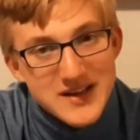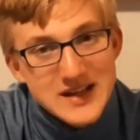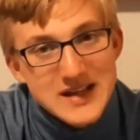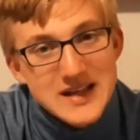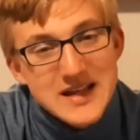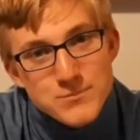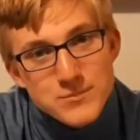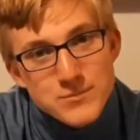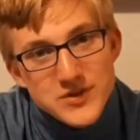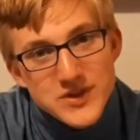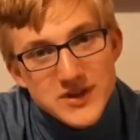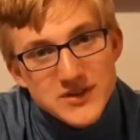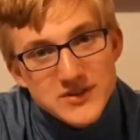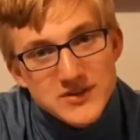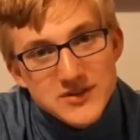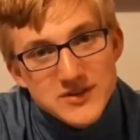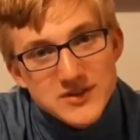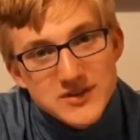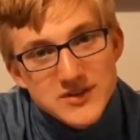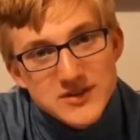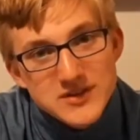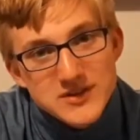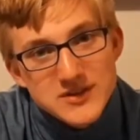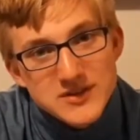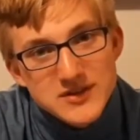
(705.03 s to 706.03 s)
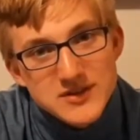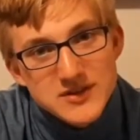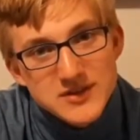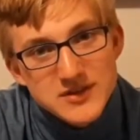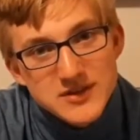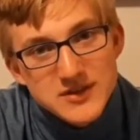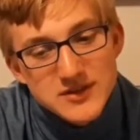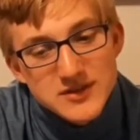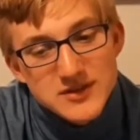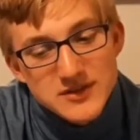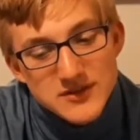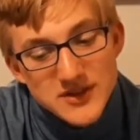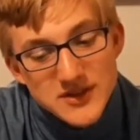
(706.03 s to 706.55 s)
But that's
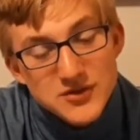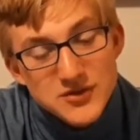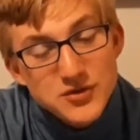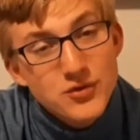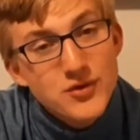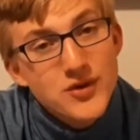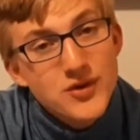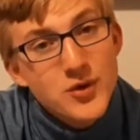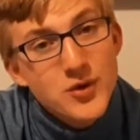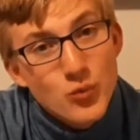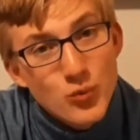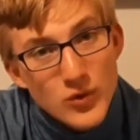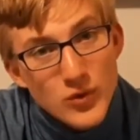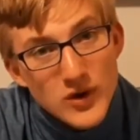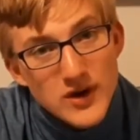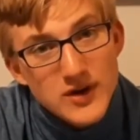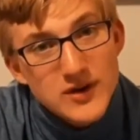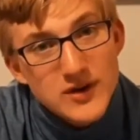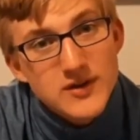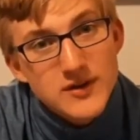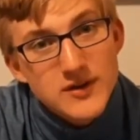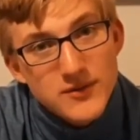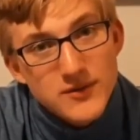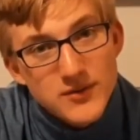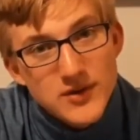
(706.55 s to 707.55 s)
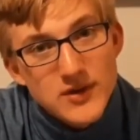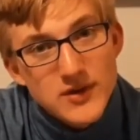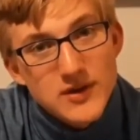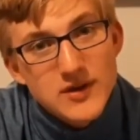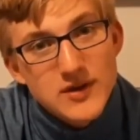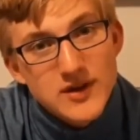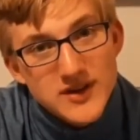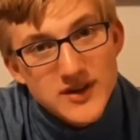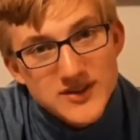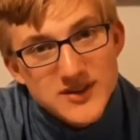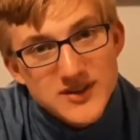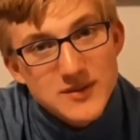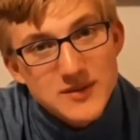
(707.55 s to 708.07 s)
only one of the
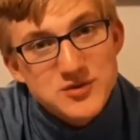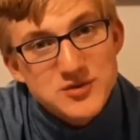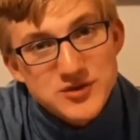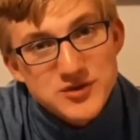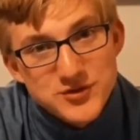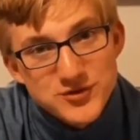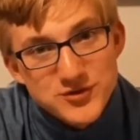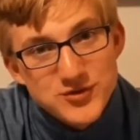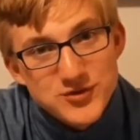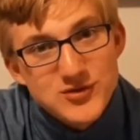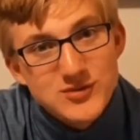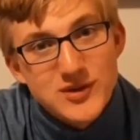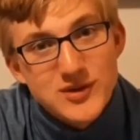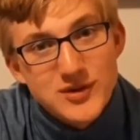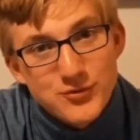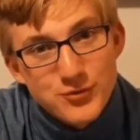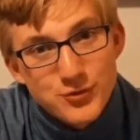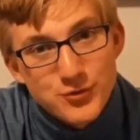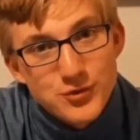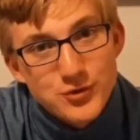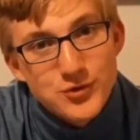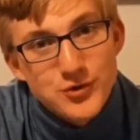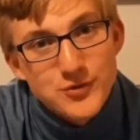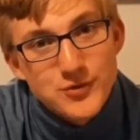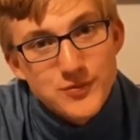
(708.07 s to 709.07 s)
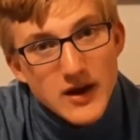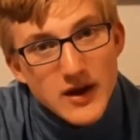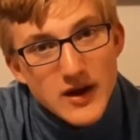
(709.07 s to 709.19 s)
exceptions to my rule.